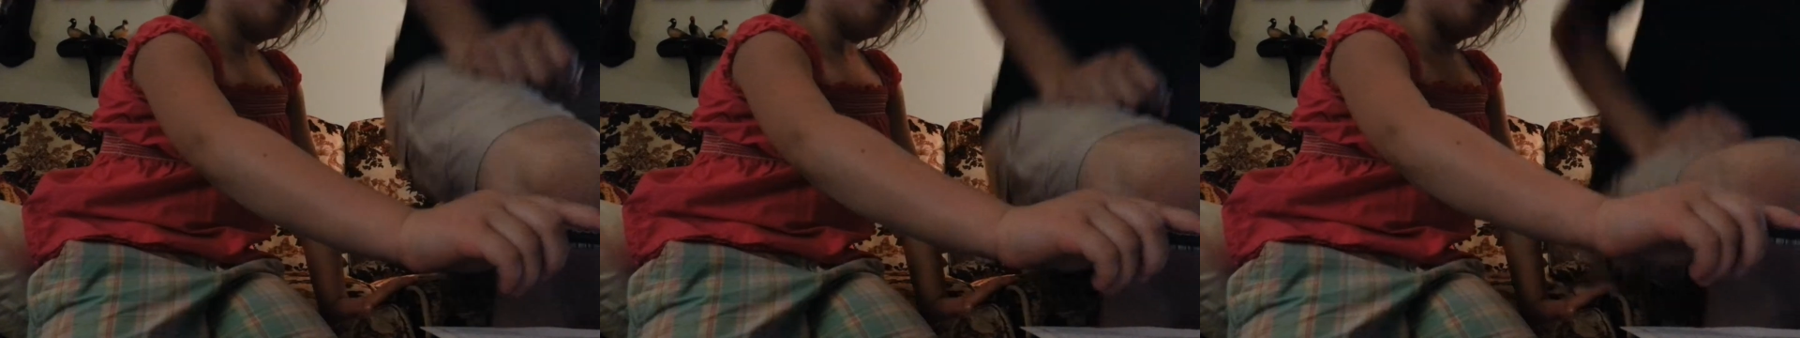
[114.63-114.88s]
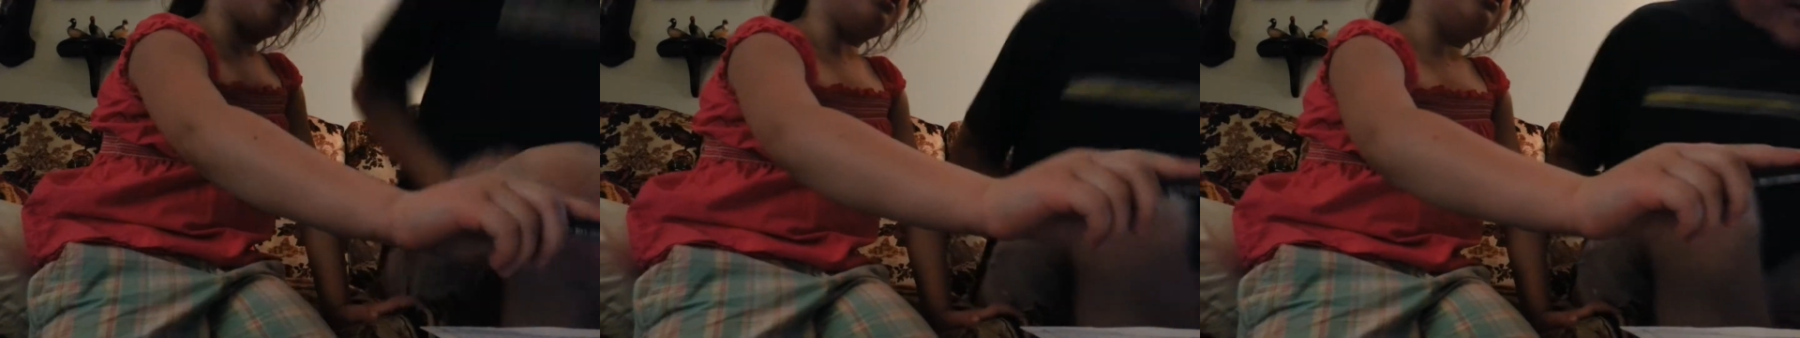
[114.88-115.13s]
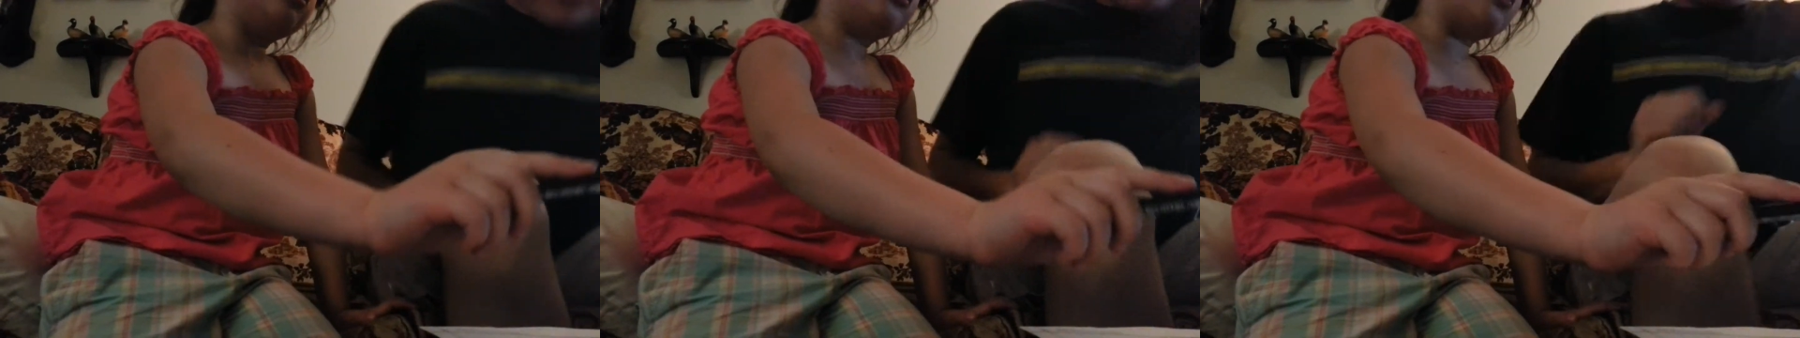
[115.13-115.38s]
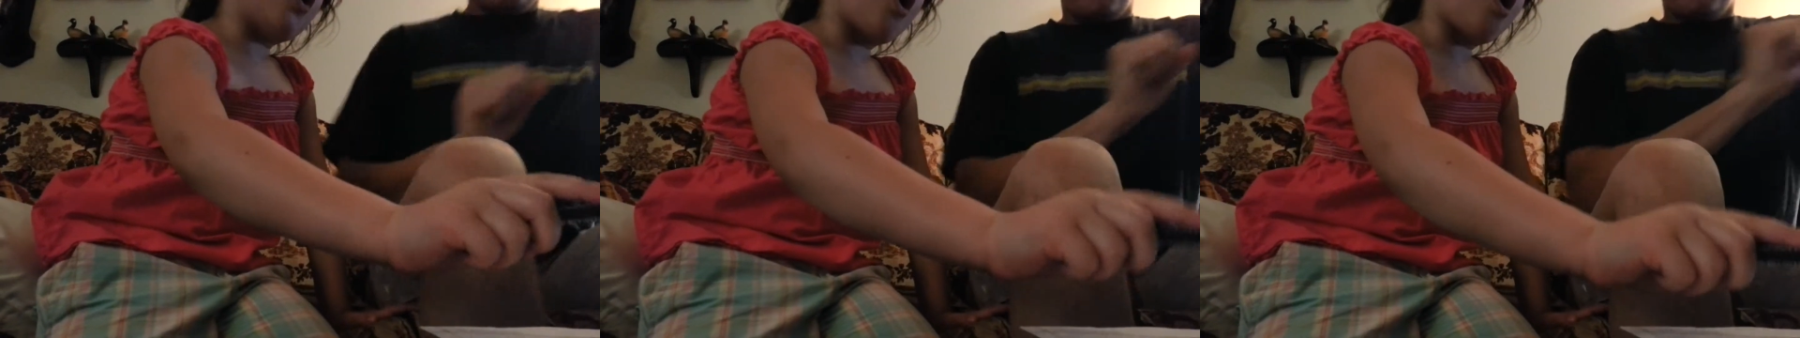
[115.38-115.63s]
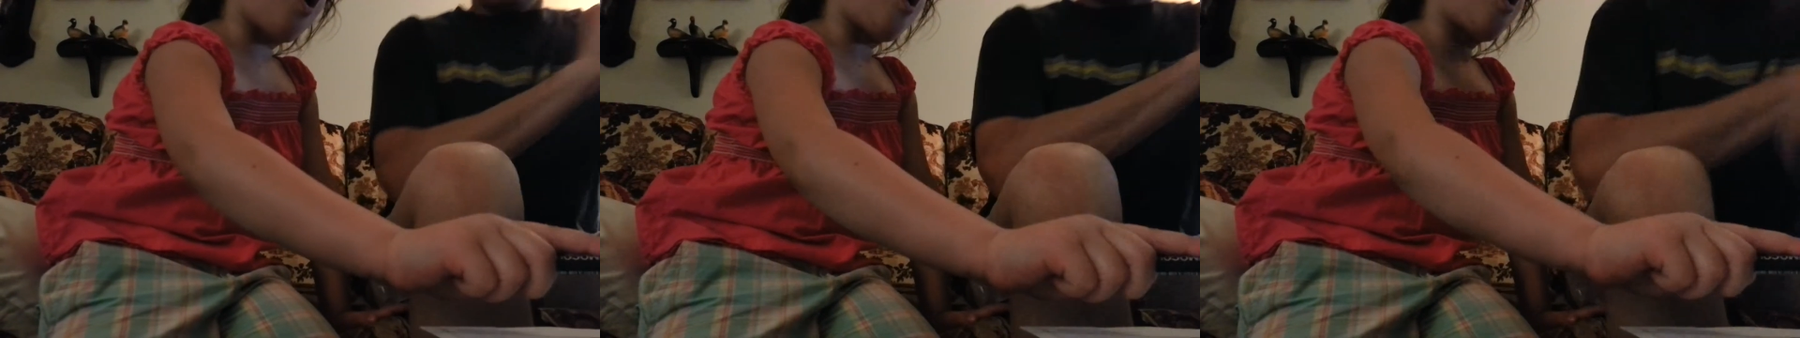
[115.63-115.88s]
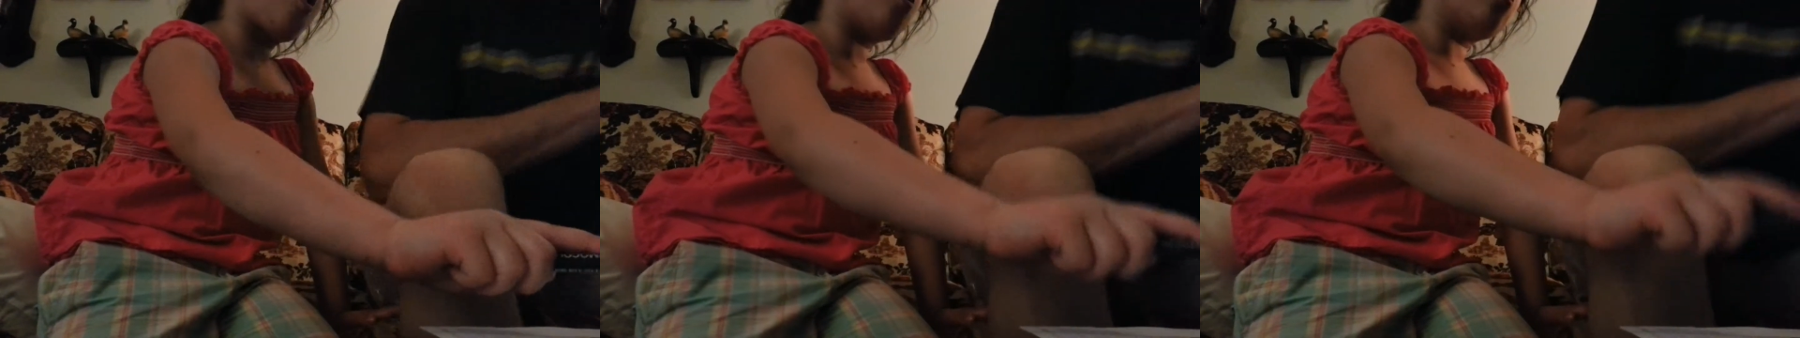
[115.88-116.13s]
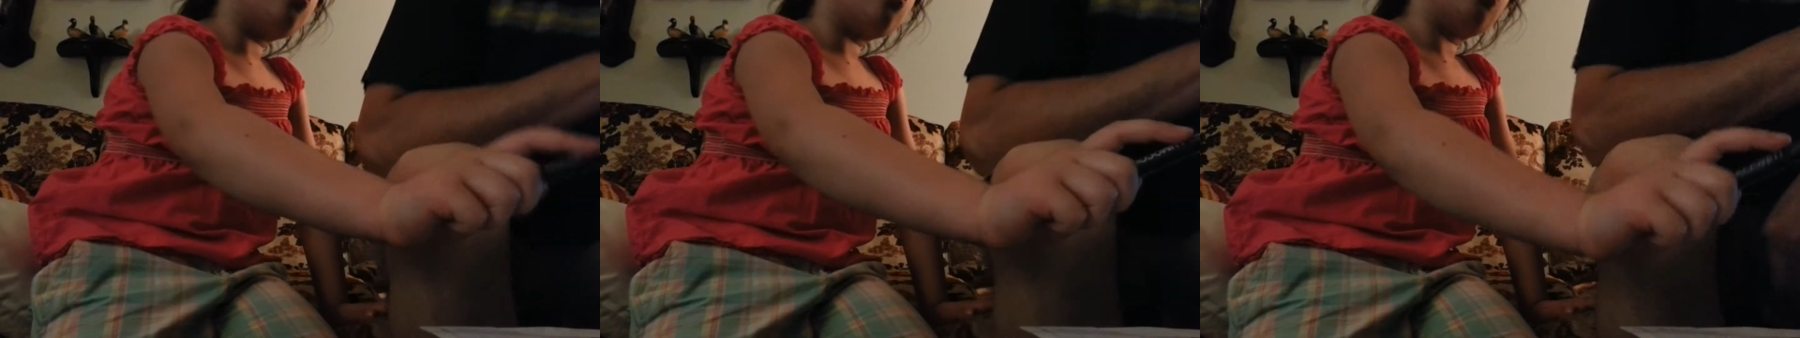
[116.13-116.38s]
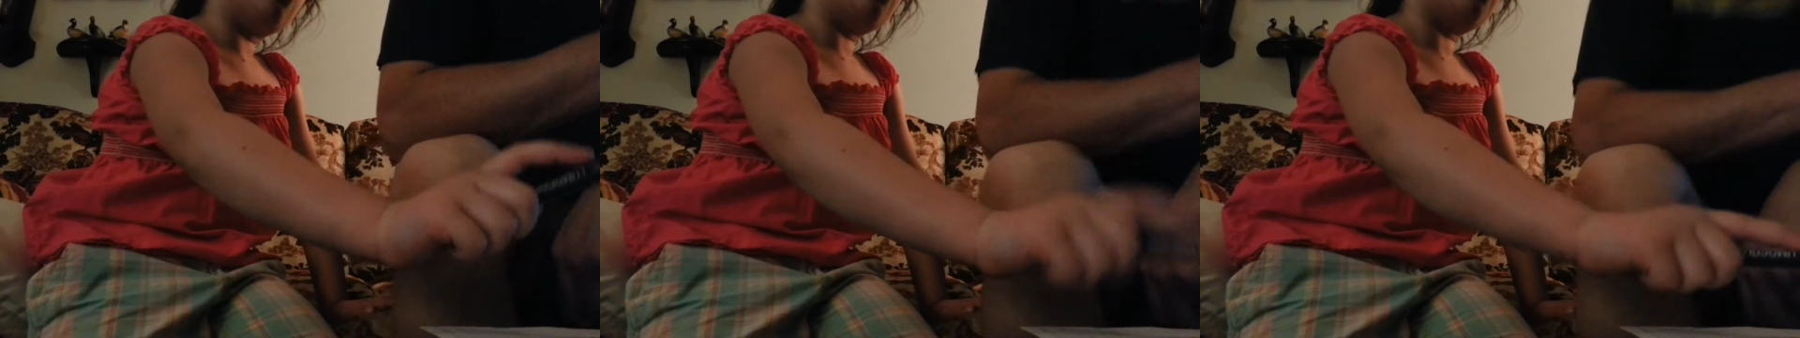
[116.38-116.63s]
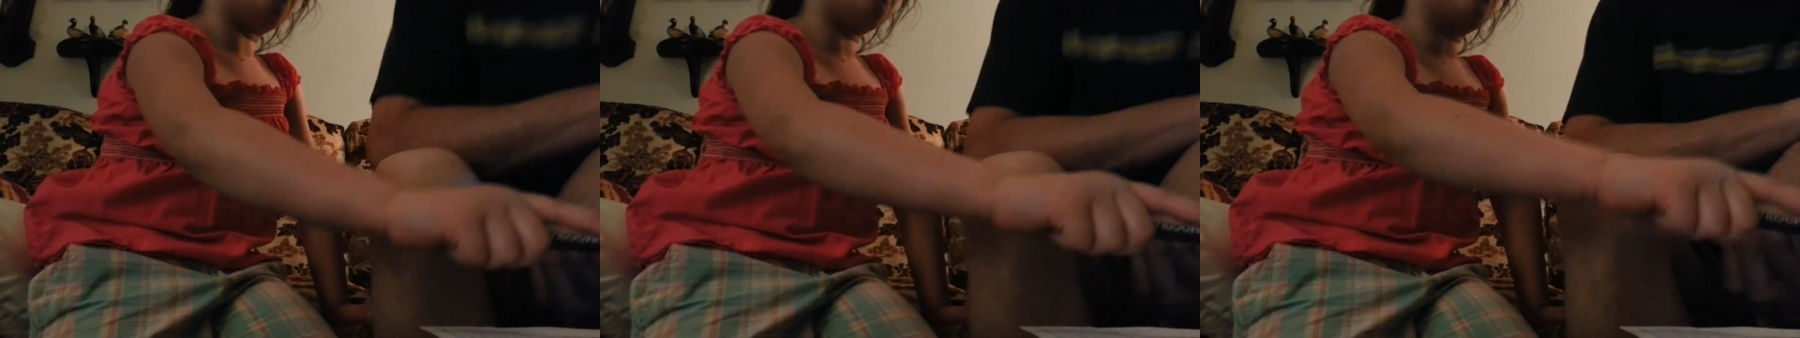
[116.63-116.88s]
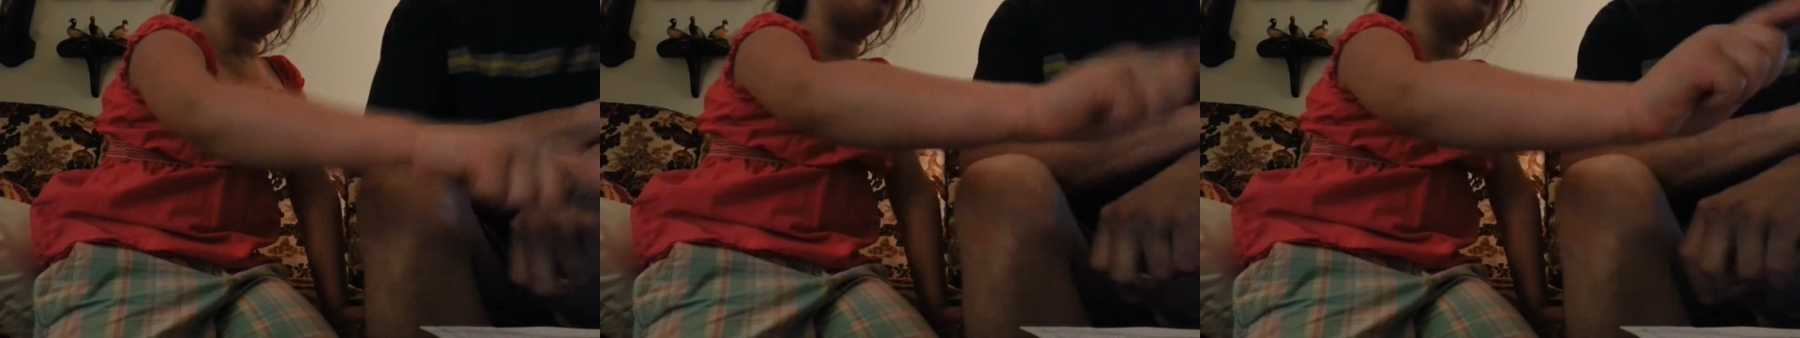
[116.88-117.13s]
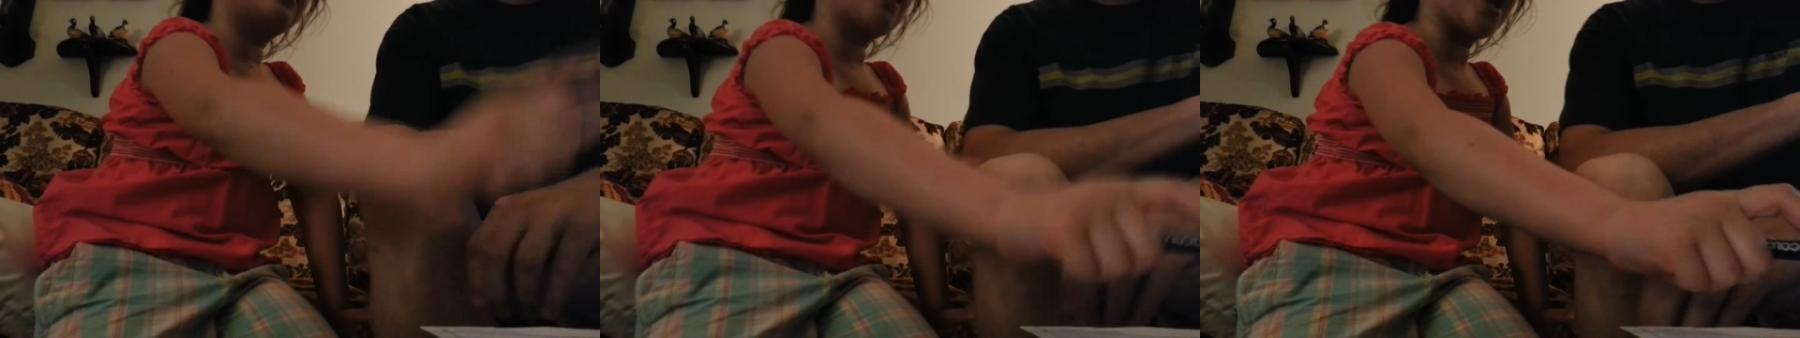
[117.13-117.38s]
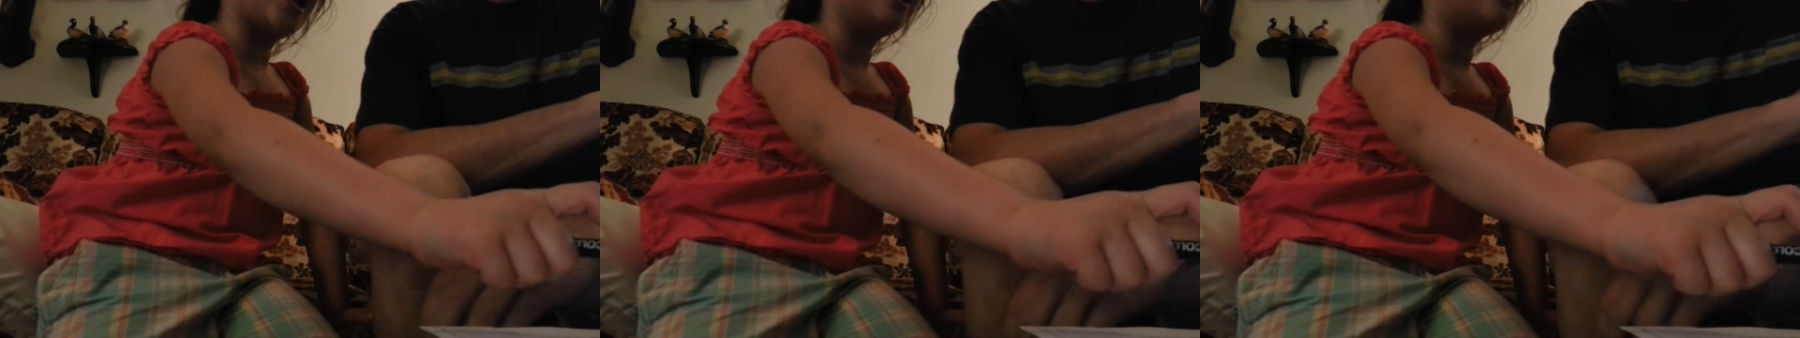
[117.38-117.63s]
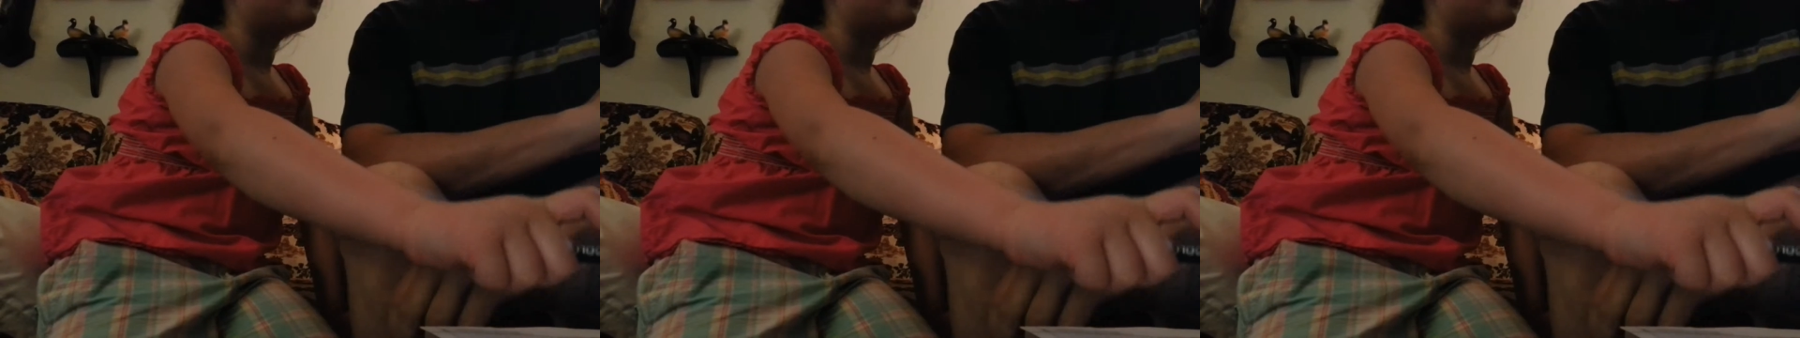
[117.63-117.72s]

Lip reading: [unreadable: no face in view]